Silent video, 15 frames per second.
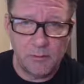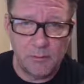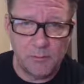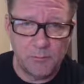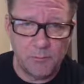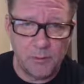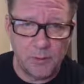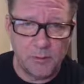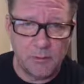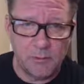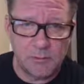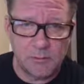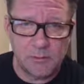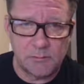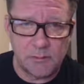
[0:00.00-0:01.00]
But
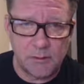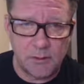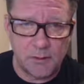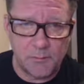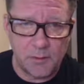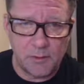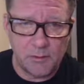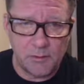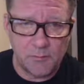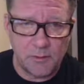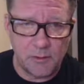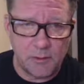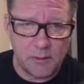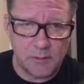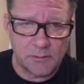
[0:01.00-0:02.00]
this thing I'm going to do
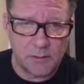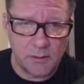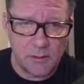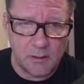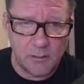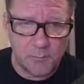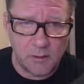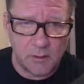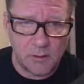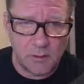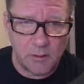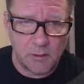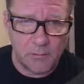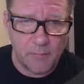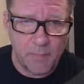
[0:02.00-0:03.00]
right now is going to help along.